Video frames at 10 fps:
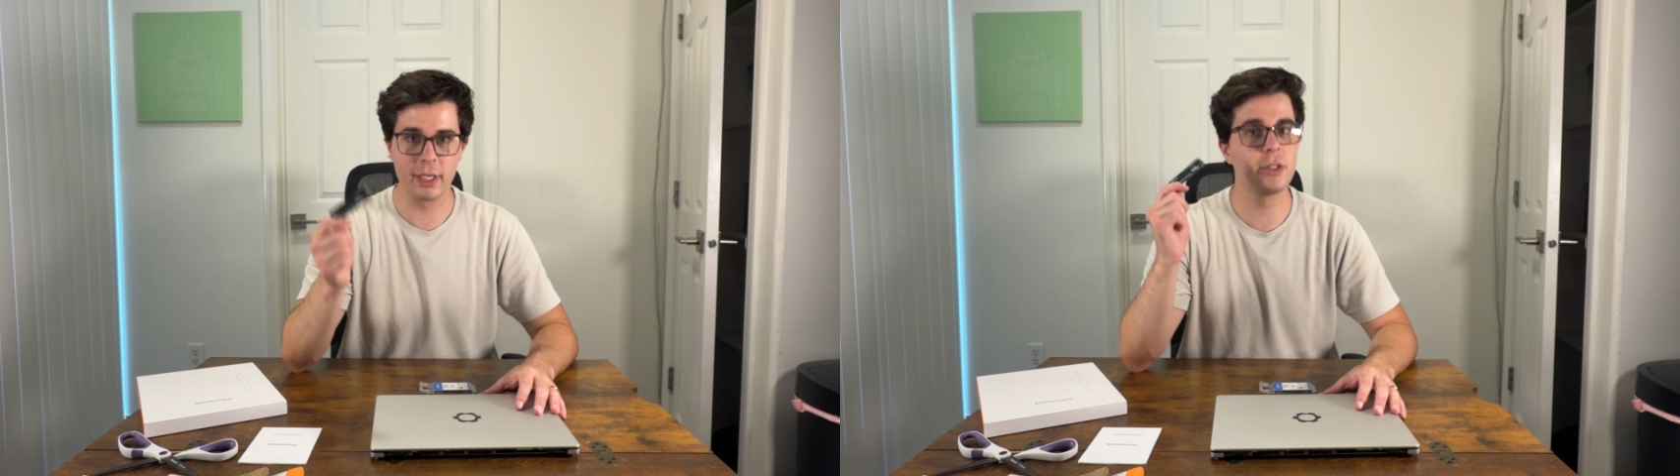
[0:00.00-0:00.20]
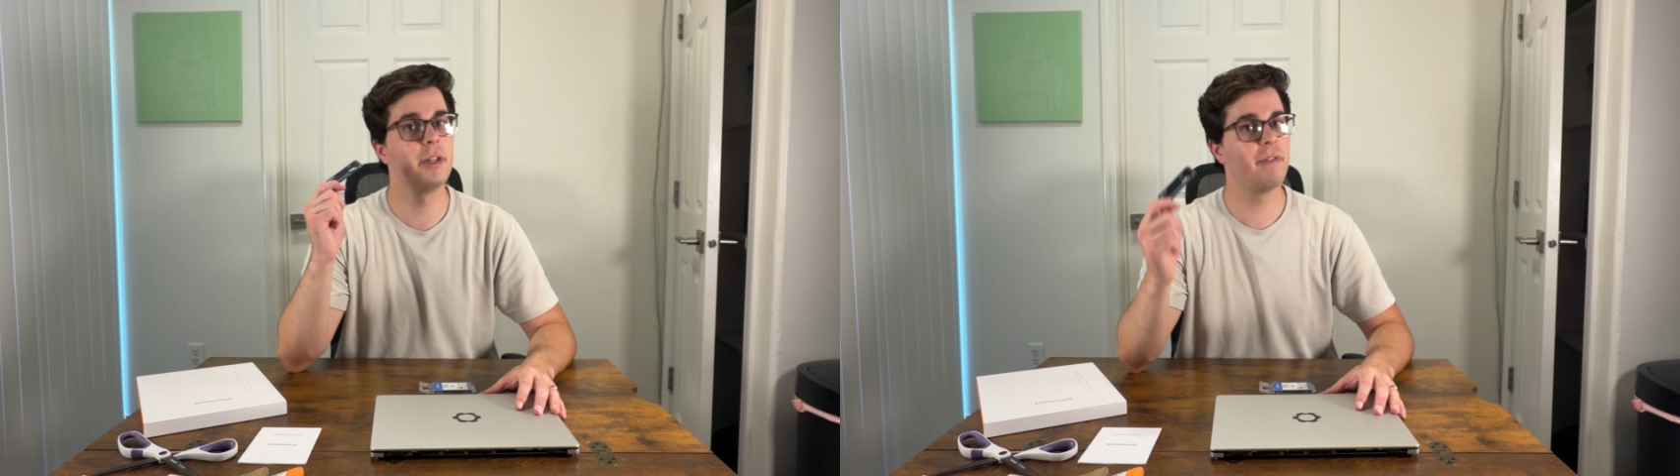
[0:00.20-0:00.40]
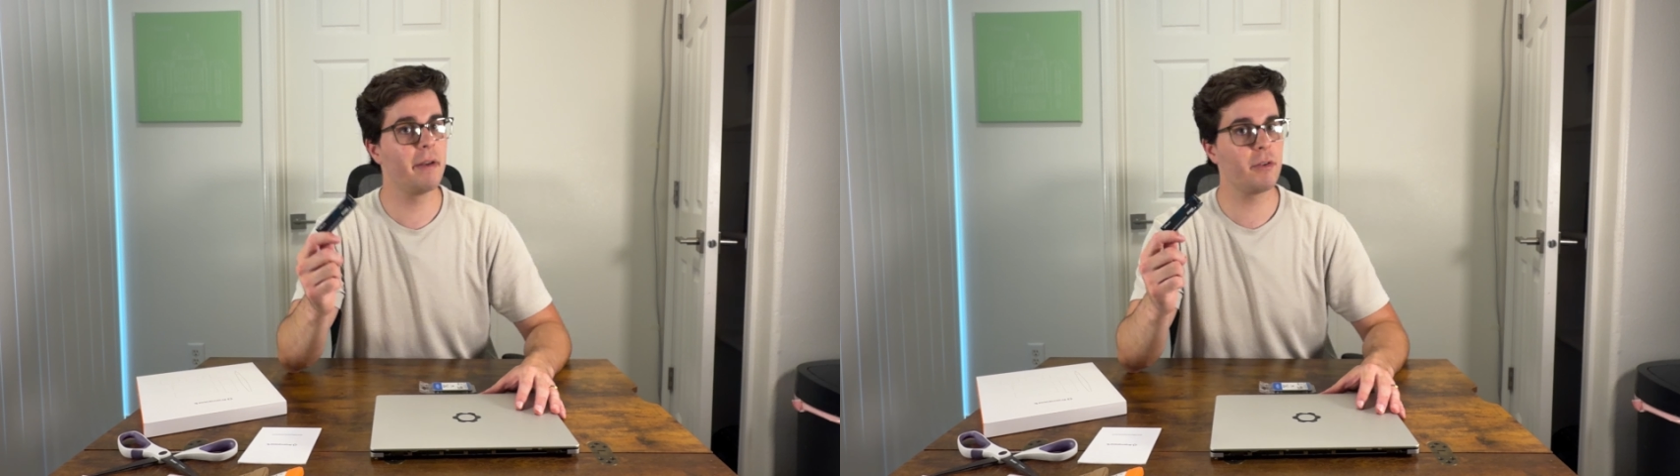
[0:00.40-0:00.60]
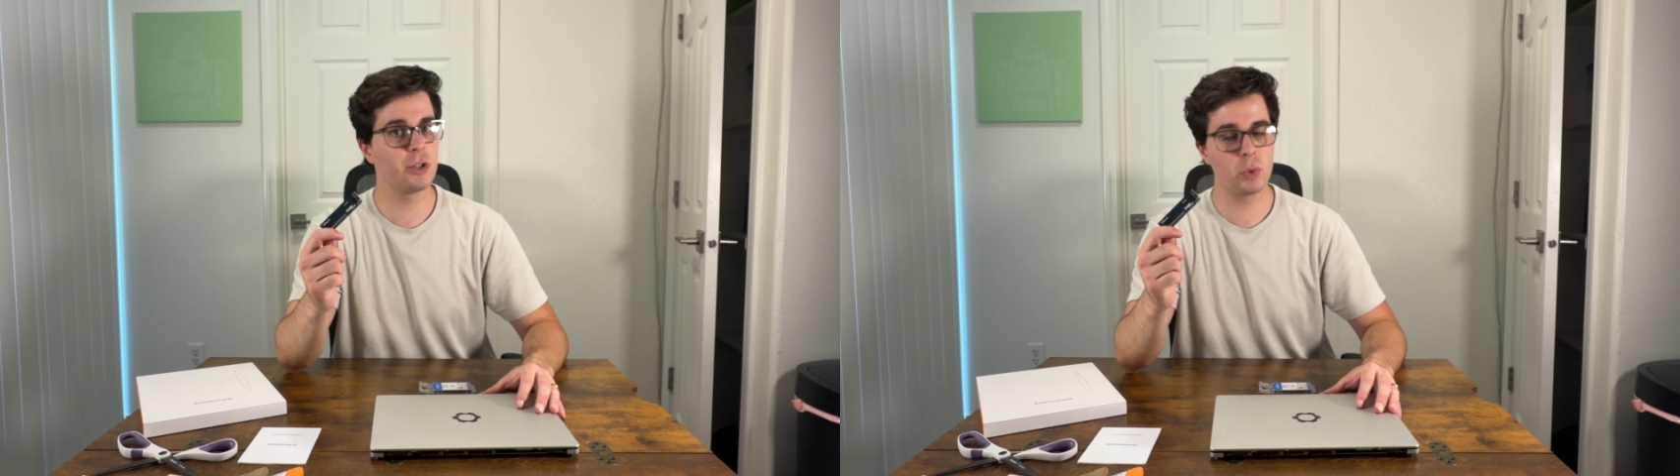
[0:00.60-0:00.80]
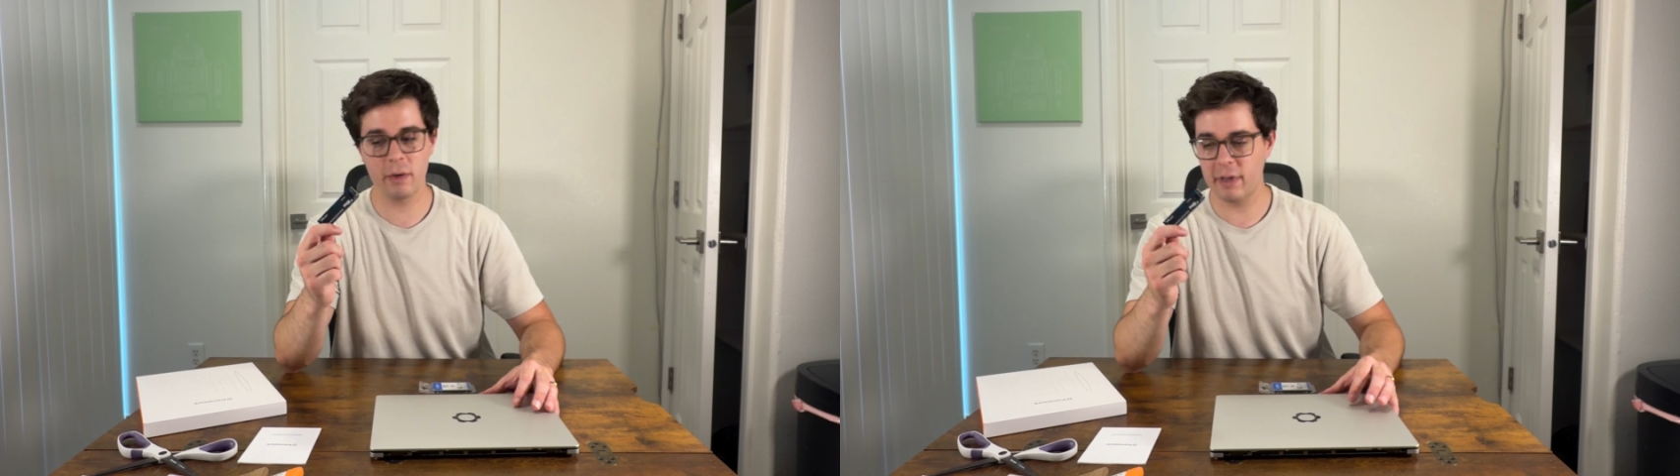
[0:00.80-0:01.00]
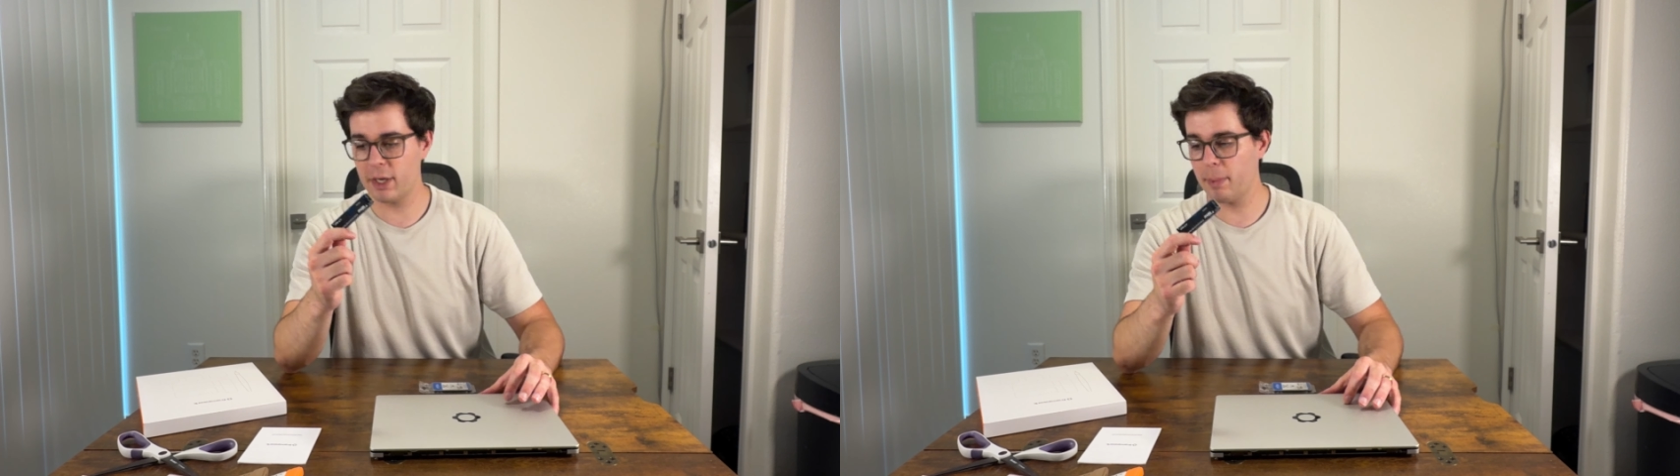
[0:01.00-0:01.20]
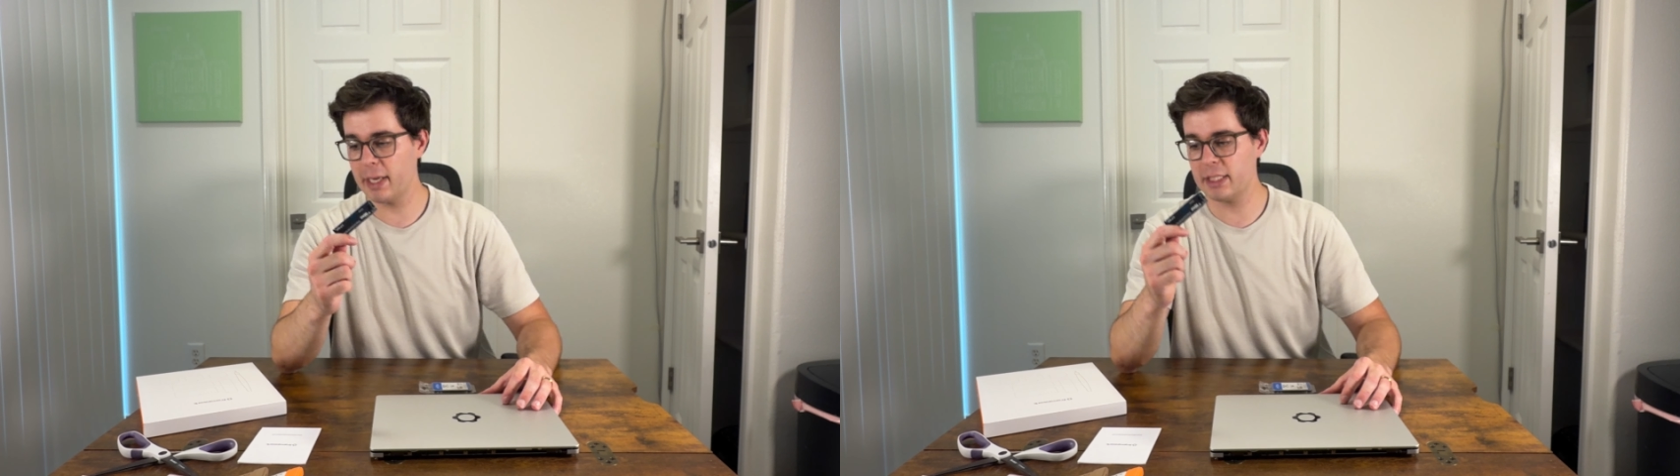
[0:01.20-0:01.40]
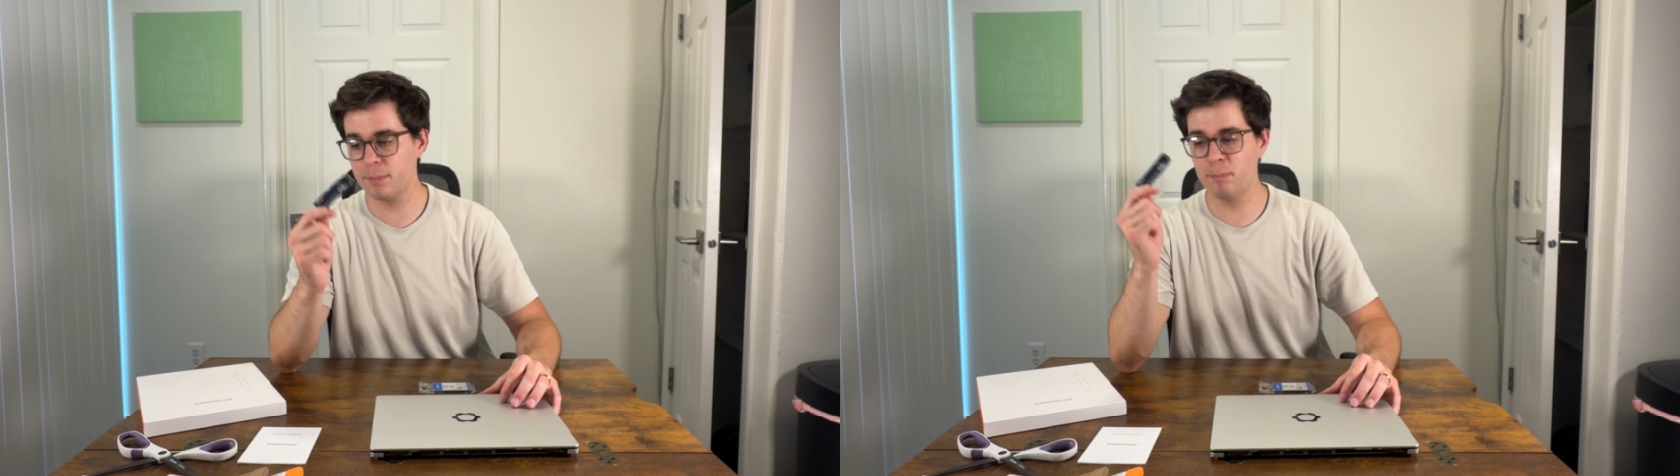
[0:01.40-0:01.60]
It's only 512
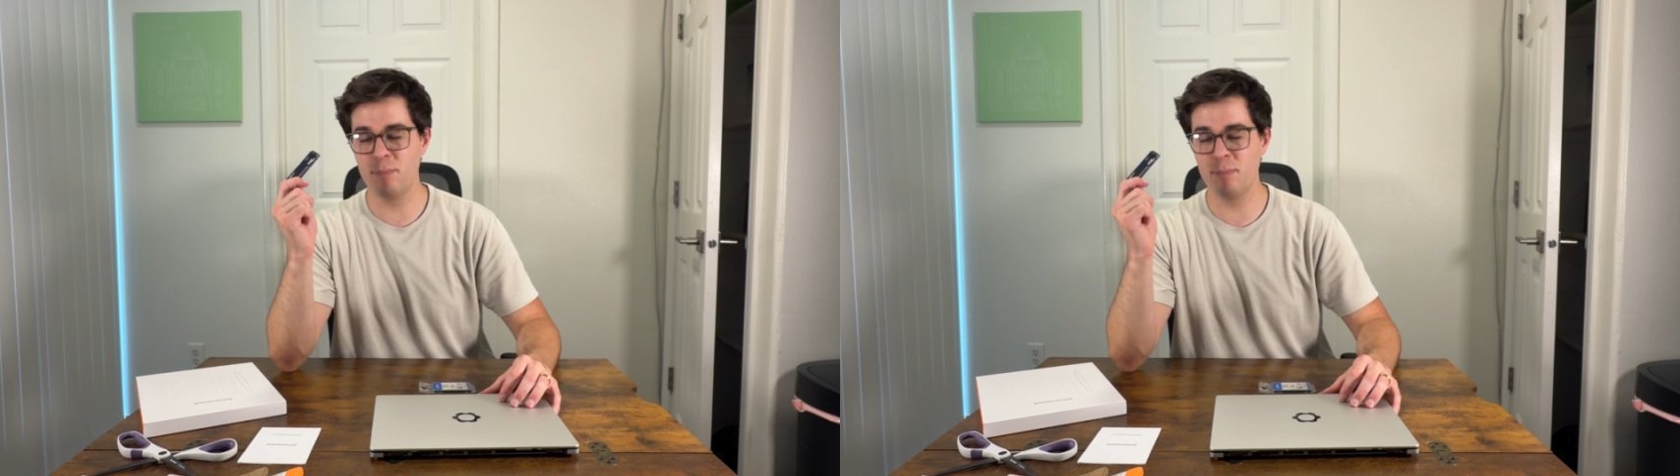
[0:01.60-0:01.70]
gigabytes,